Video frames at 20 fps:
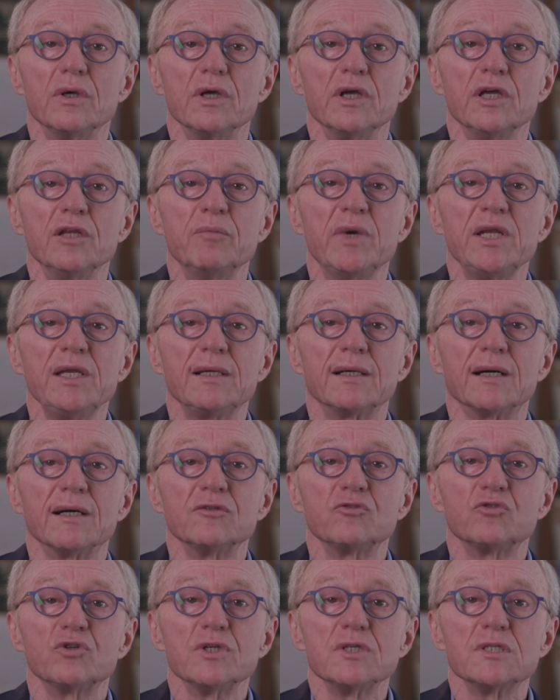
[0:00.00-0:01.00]
In many
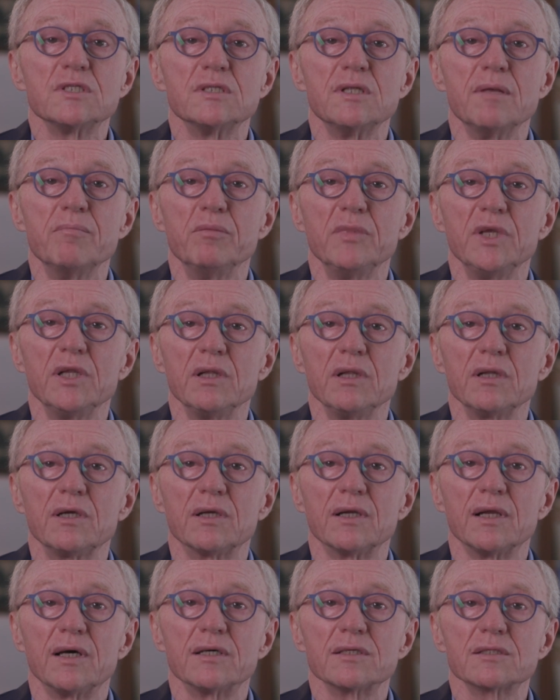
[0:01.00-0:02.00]
countries, the middle
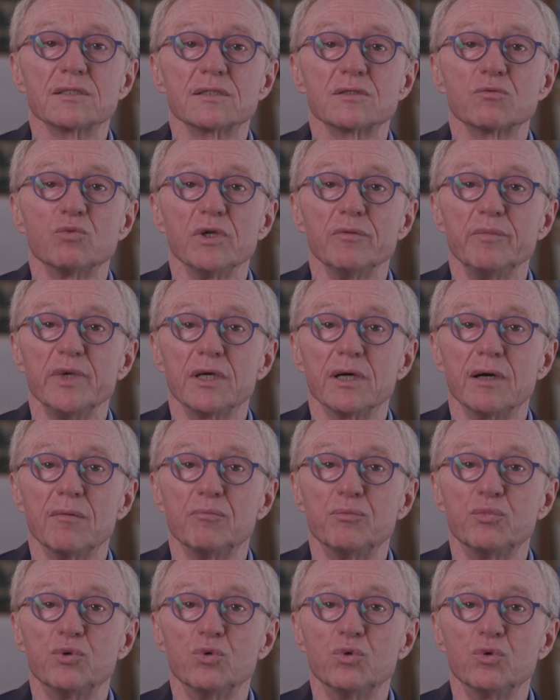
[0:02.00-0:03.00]
class will become
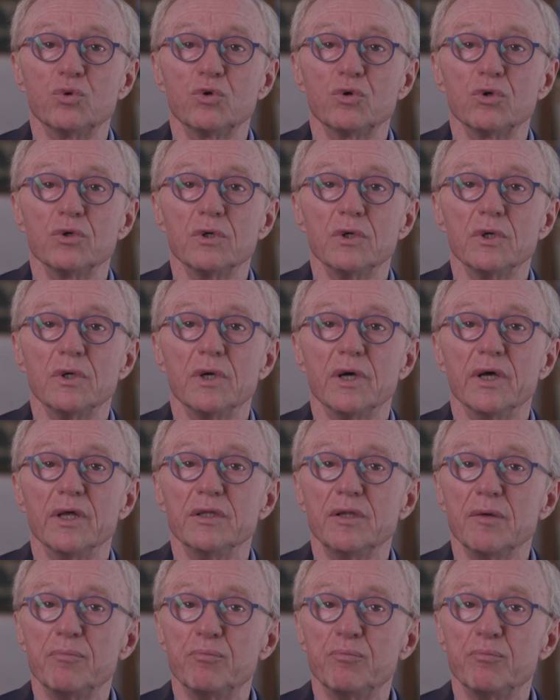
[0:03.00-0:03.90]
poor, and the